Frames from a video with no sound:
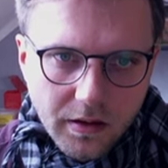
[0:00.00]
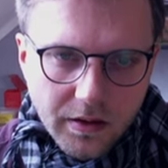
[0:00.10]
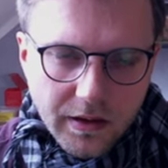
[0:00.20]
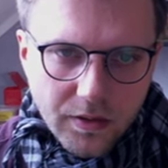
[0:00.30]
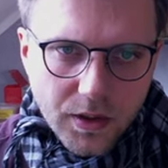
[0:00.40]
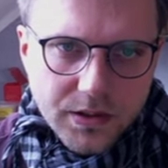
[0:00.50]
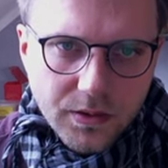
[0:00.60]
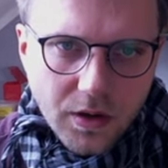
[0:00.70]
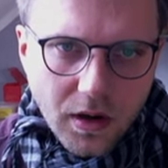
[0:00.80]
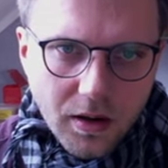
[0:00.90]
there was a
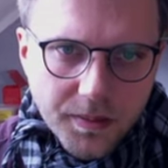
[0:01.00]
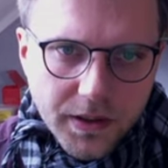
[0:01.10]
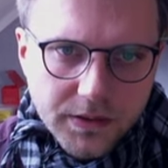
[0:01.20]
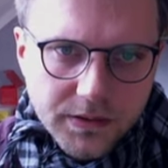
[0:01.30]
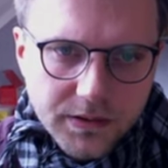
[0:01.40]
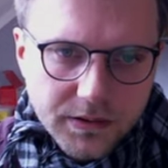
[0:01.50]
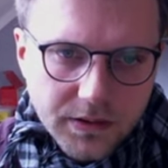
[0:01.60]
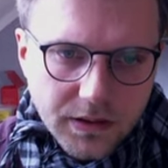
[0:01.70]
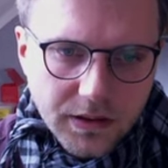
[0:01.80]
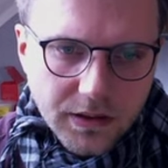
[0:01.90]
comment
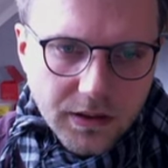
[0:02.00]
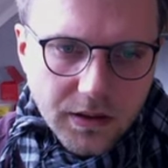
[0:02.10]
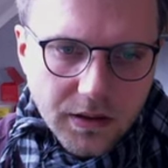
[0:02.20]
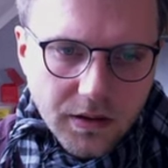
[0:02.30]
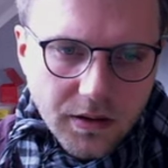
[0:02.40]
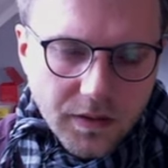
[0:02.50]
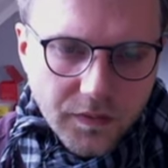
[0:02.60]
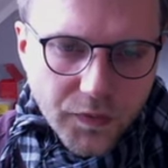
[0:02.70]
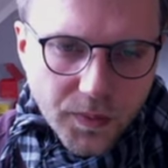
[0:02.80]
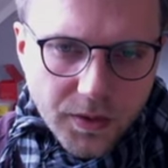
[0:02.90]

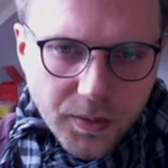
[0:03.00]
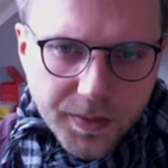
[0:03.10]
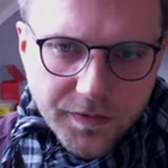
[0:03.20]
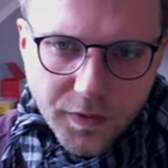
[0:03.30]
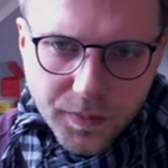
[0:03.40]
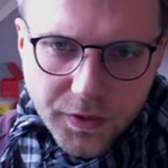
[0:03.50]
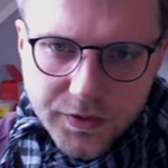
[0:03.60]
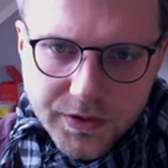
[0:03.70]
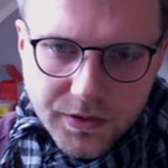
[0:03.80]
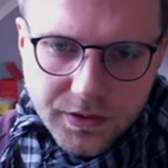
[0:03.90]
from an OpenFOAM
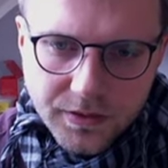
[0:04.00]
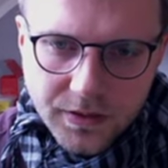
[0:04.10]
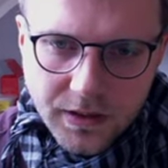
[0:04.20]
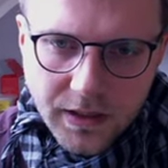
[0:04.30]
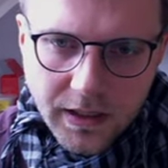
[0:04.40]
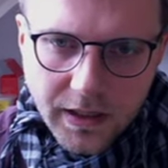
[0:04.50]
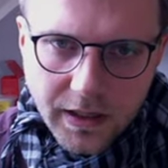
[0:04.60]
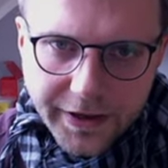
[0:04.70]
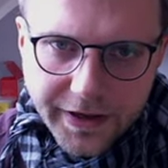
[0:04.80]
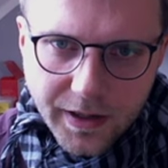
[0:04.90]
user
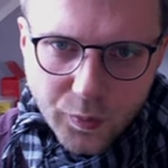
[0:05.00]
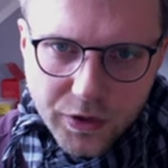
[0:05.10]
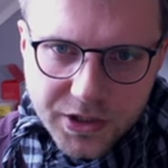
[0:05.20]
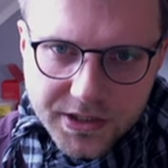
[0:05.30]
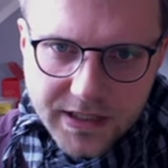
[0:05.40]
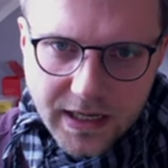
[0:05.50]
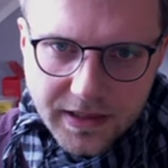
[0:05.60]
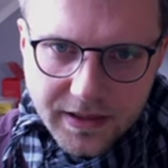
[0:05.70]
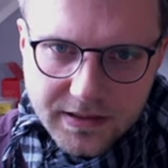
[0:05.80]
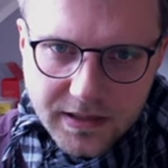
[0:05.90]
um, which said
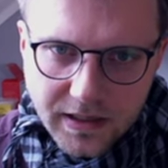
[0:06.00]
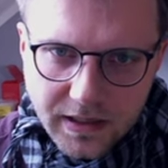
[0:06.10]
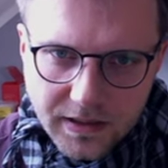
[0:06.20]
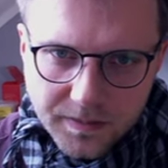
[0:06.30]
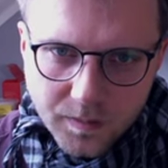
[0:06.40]
that uh,